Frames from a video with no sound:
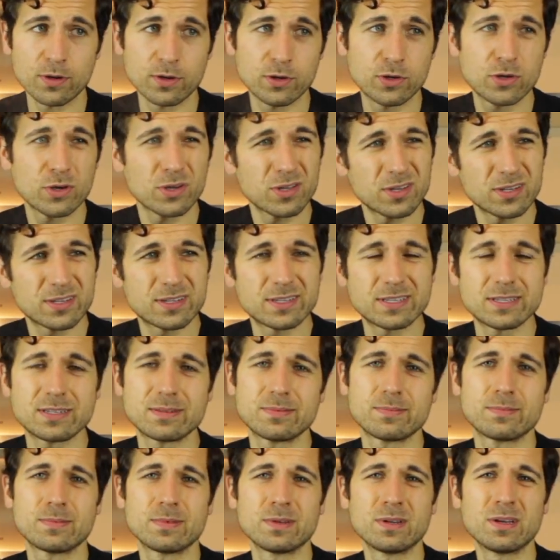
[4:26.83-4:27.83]
good
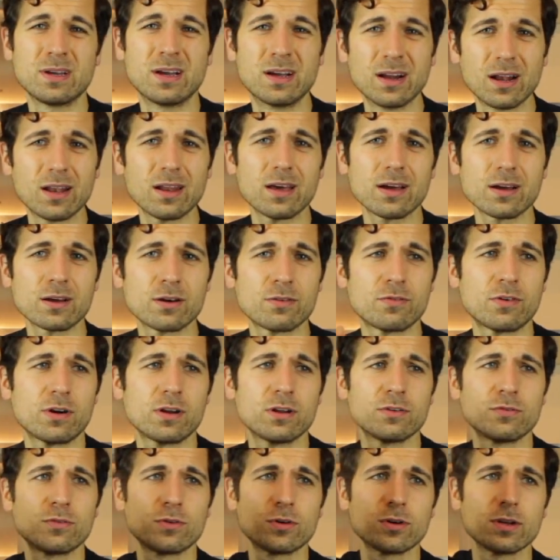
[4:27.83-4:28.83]
glug of
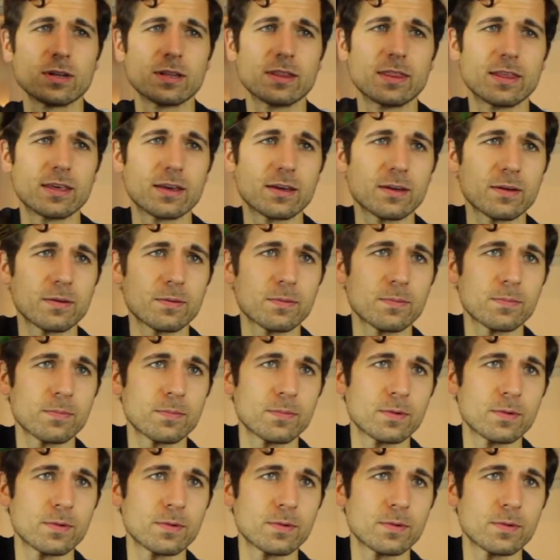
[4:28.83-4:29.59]
olive oil in there.